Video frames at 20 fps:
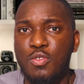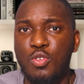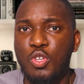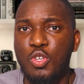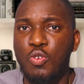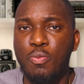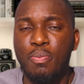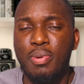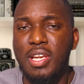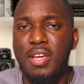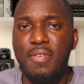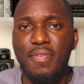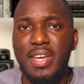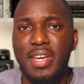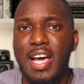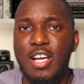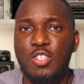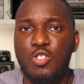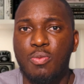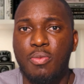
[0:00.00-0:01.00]
So you believe
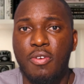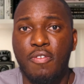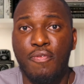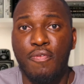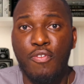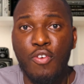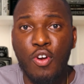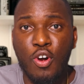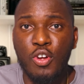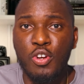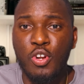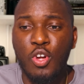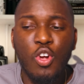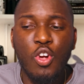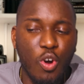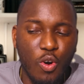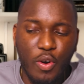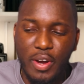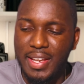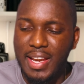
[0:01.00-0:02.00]
it has to be fraud,
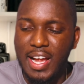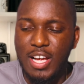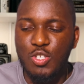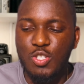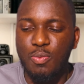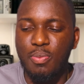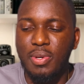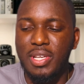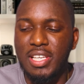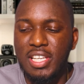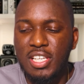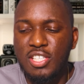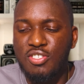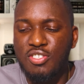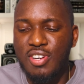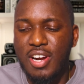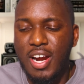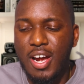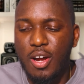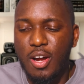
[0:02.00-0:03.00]
or it has to be
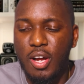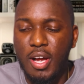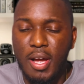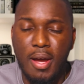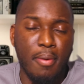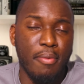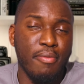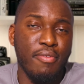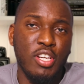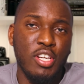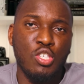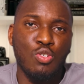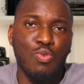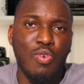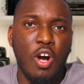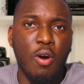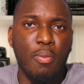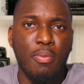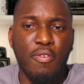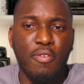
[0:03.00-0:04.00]

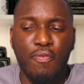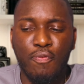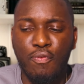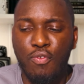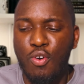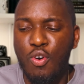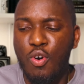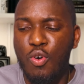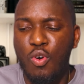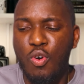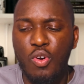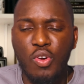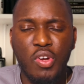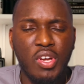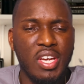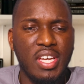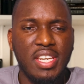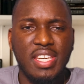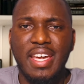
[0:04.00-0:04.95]
ritual before